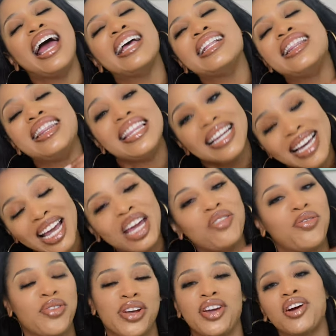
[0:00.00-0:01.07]
and then
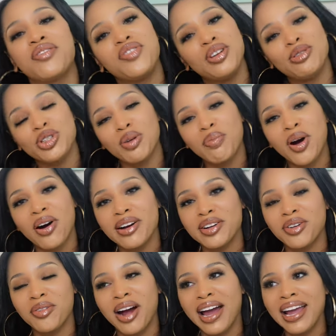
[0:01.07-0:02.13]
for your future partner,
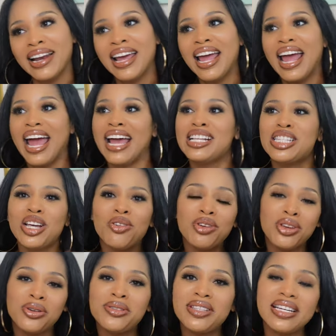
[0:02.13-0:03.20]
right? And so
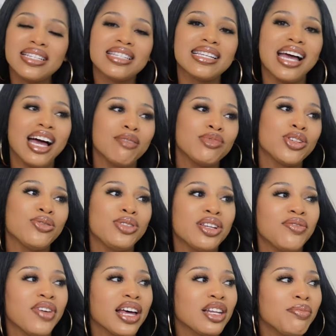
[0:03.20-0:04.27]
use this time to
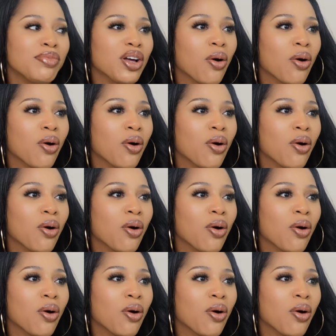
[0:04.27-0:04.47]
develop the